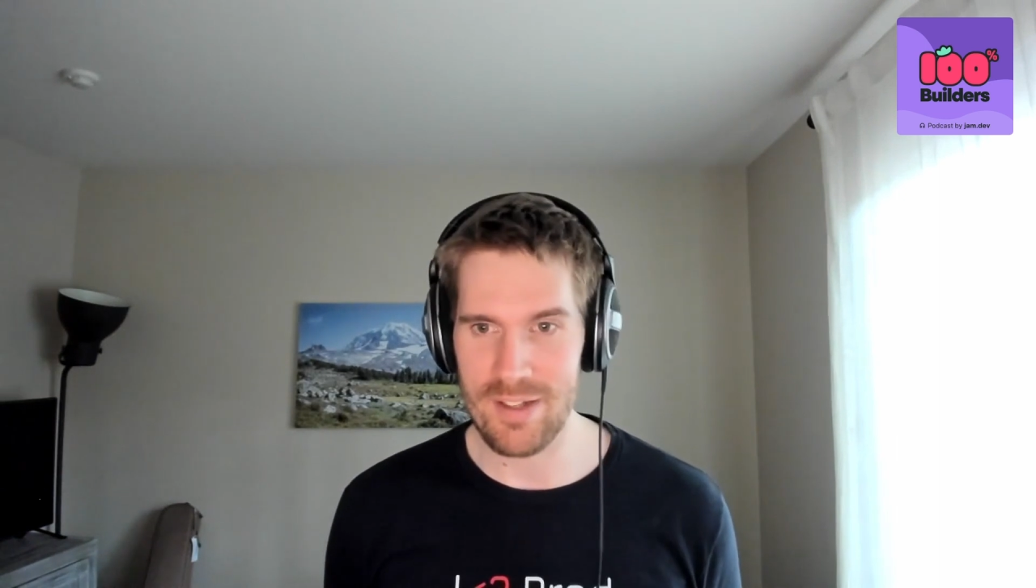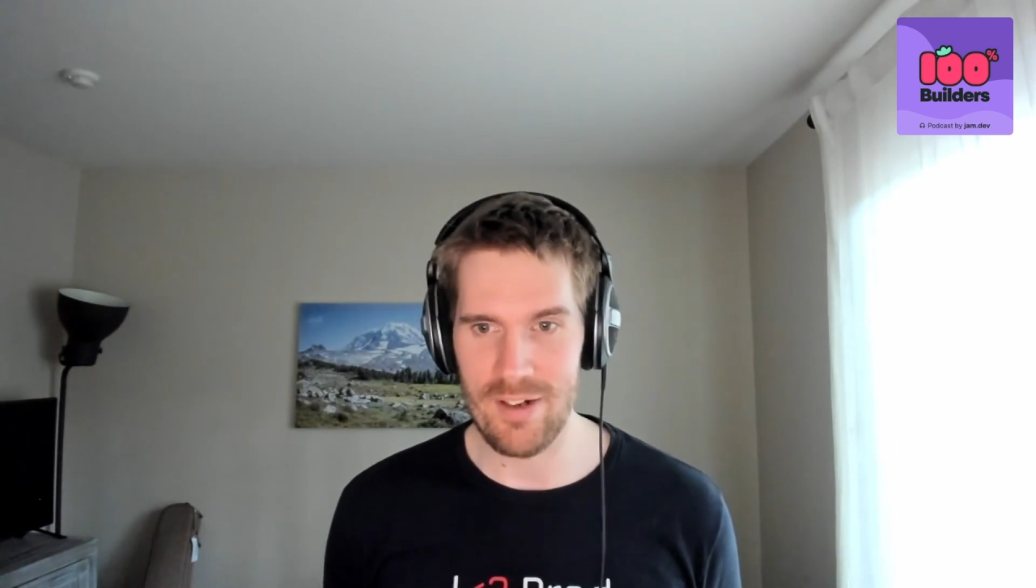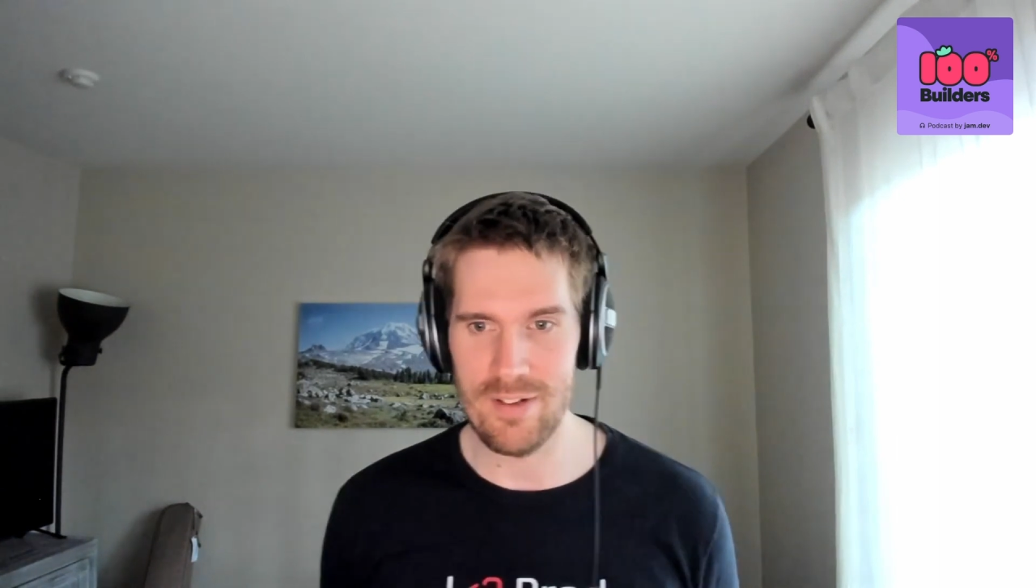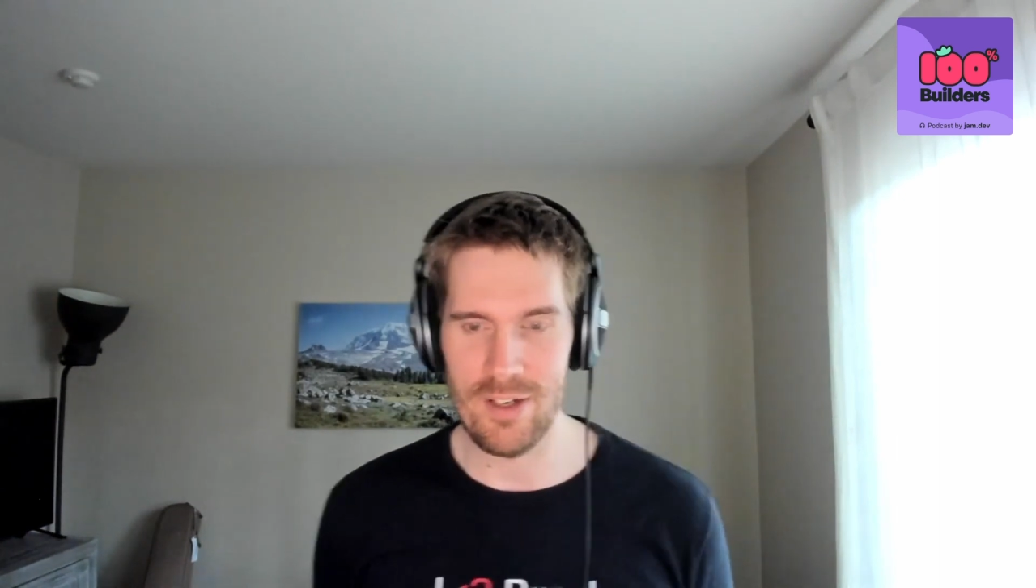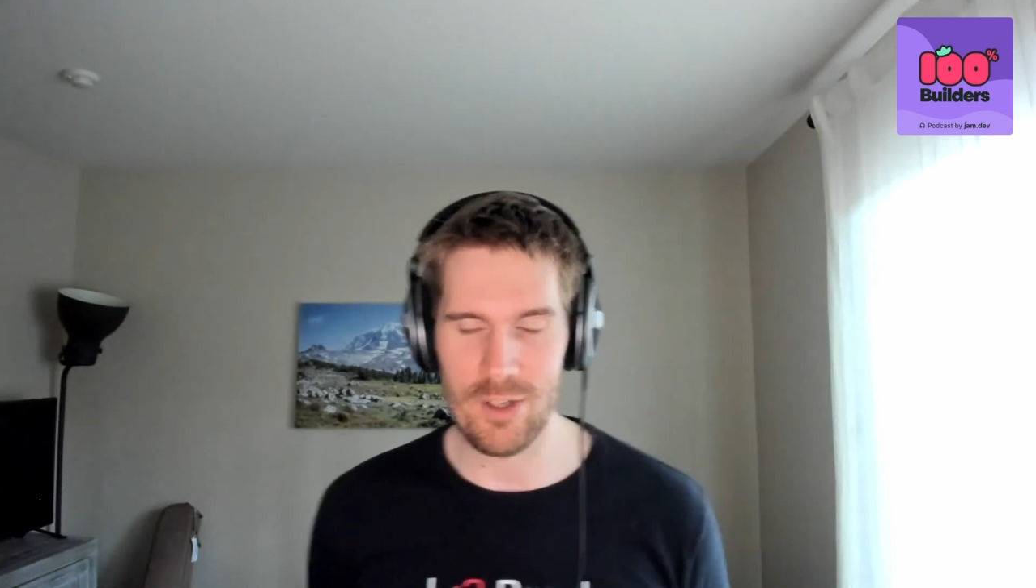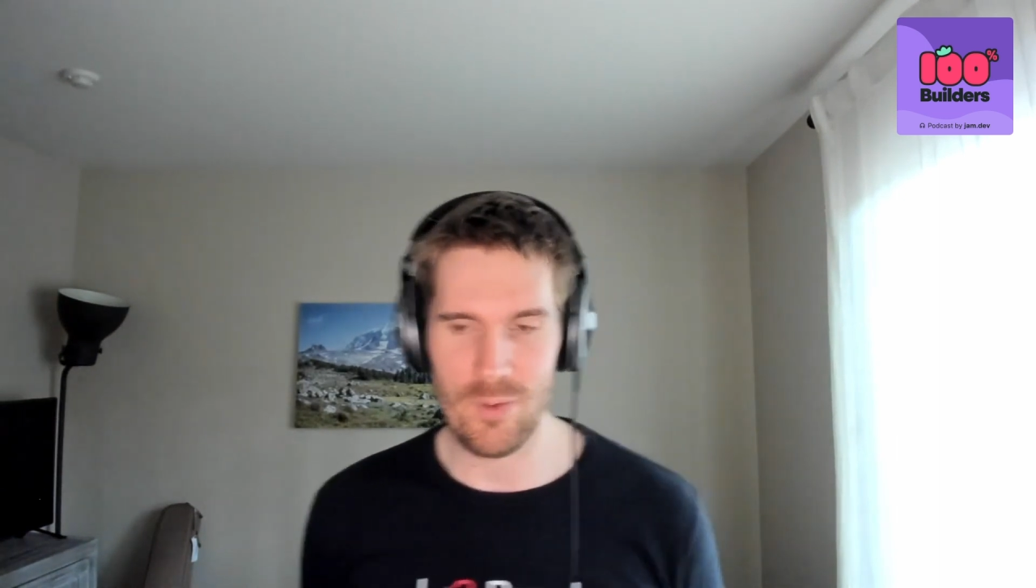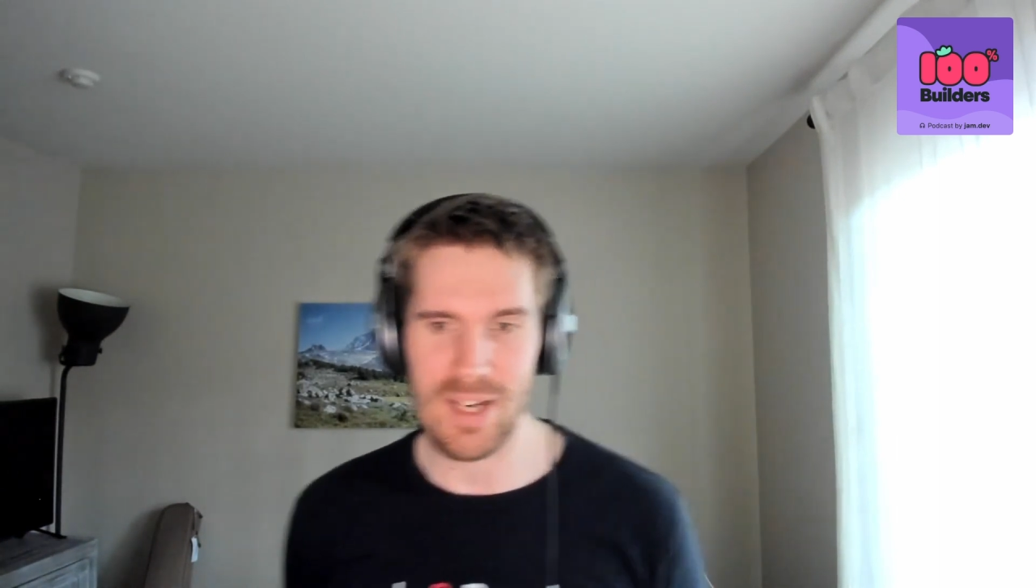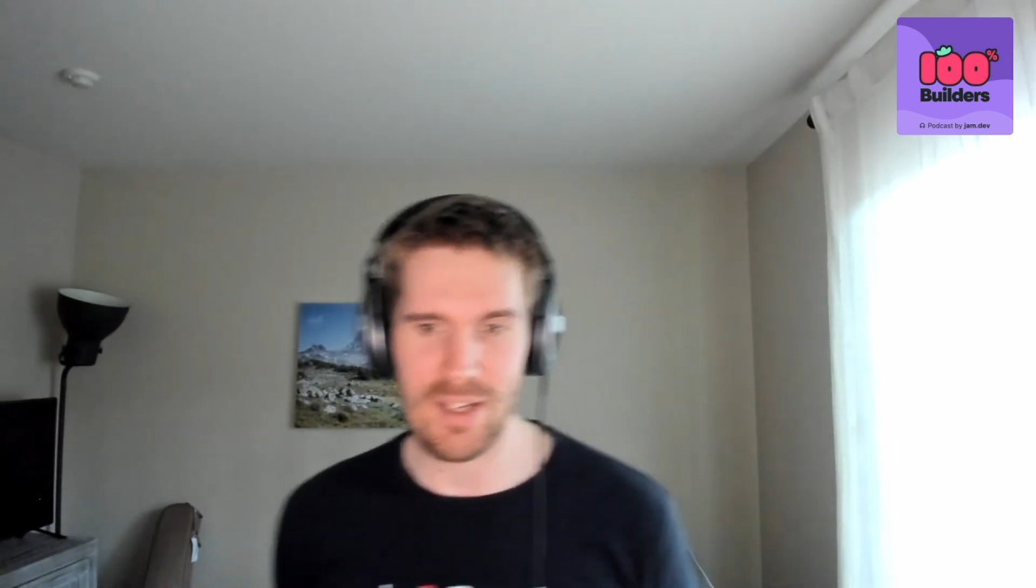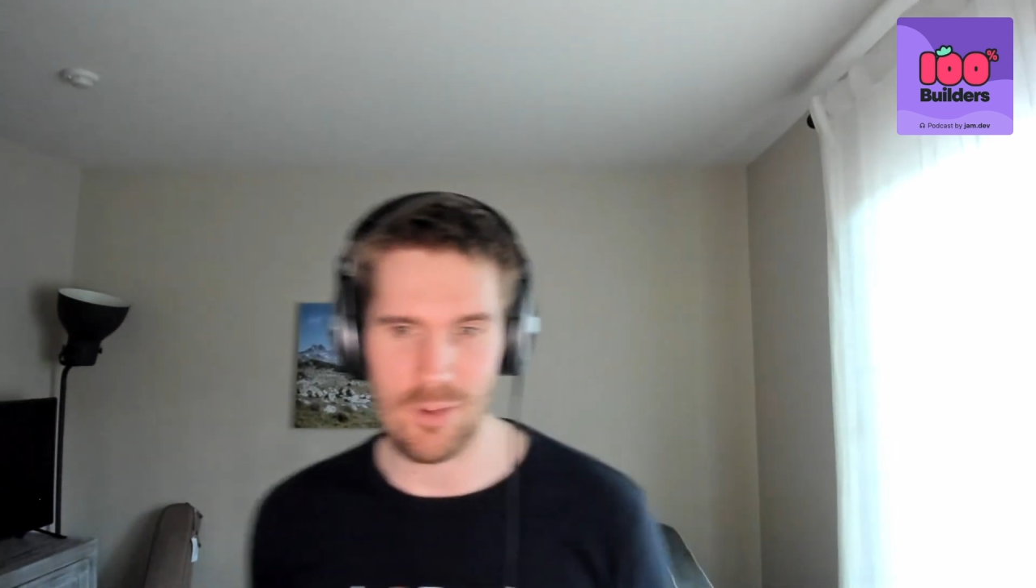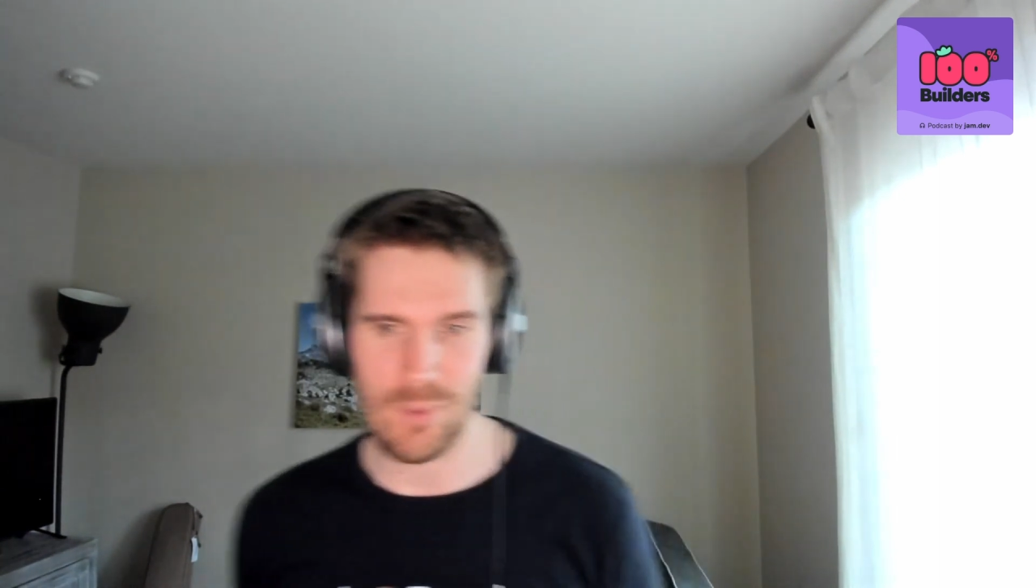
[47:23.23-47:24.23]
They're
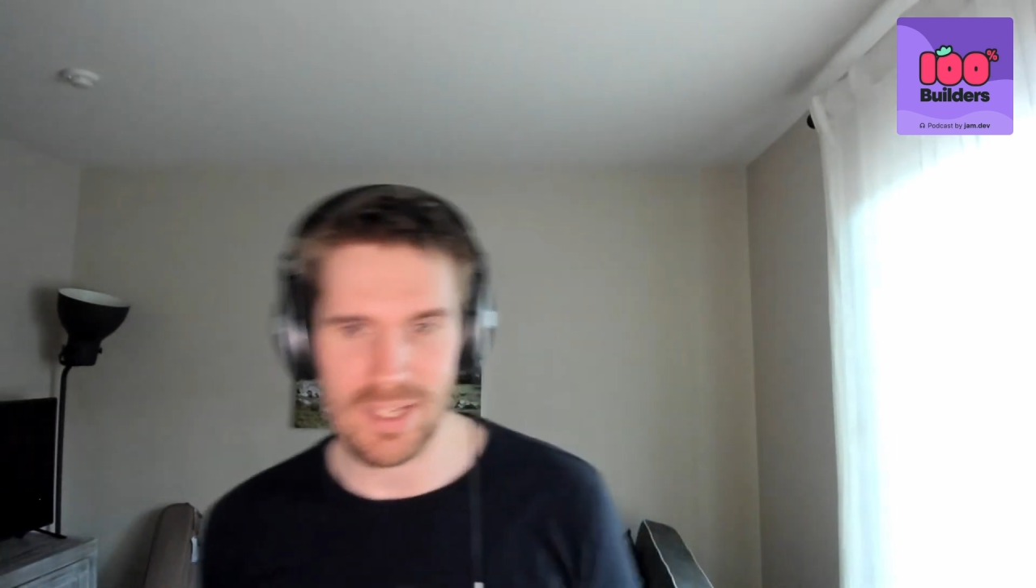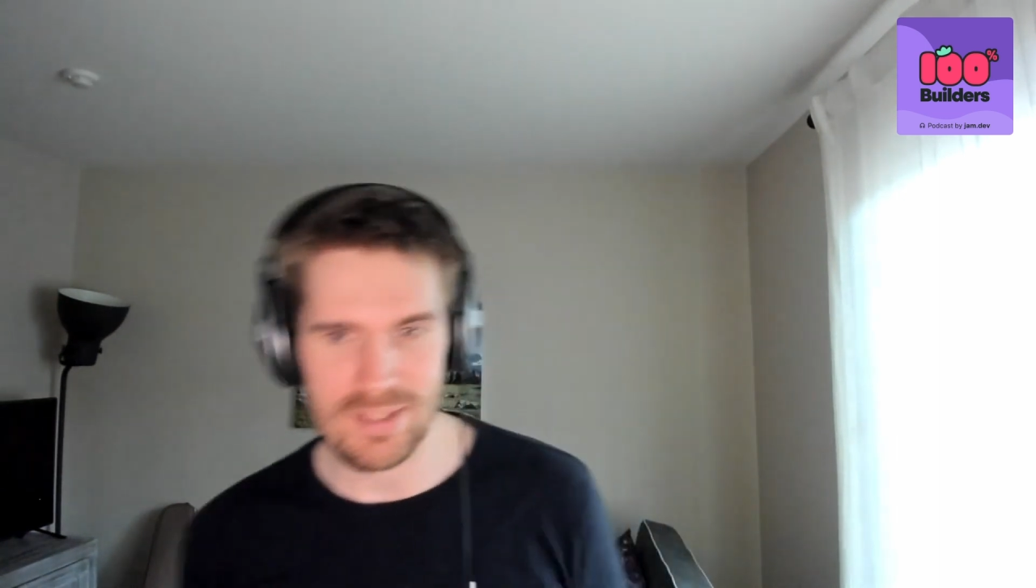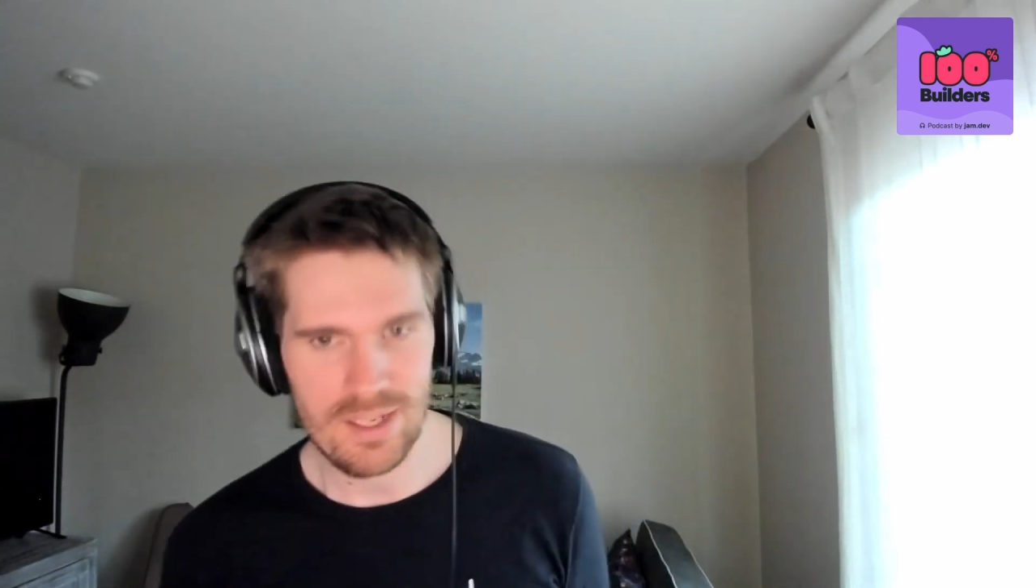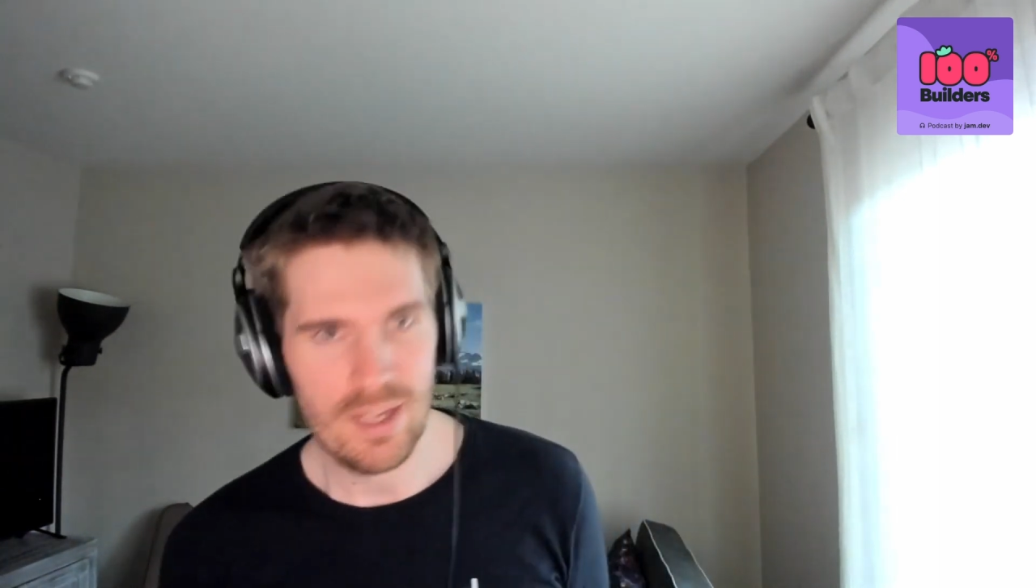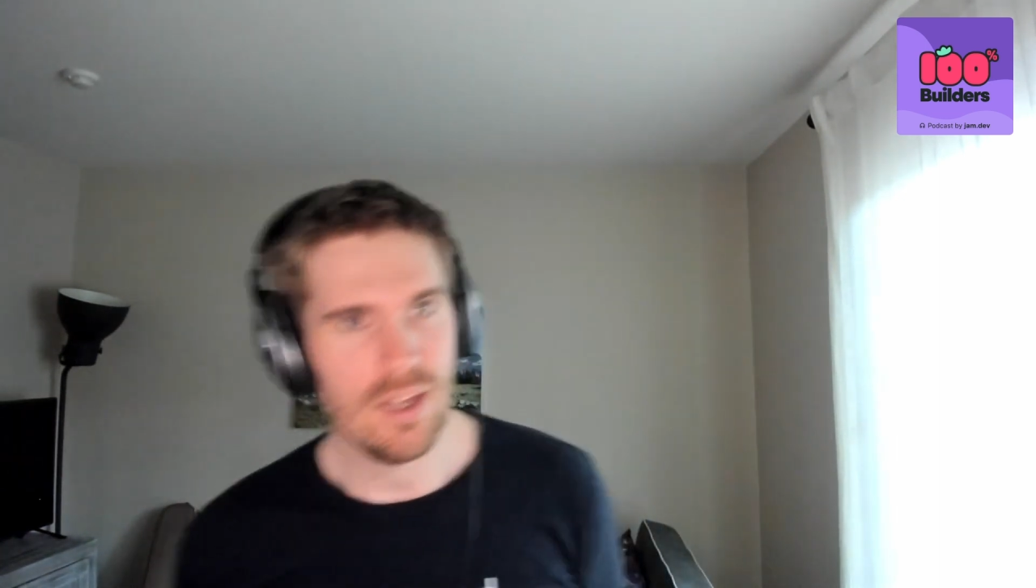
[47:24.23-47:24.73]
great in other ways.